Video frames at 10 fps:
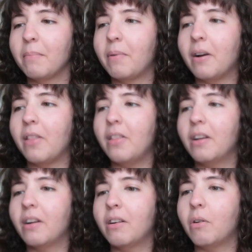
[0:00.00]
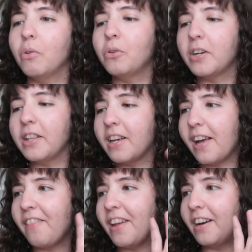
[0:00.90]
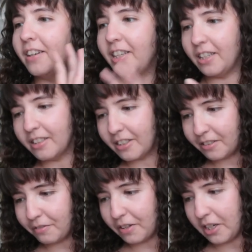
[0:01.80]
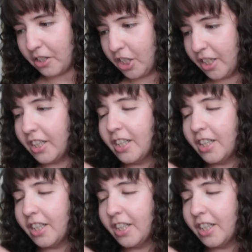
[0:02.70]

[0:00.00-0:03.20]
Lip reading: but other than that, there is finished.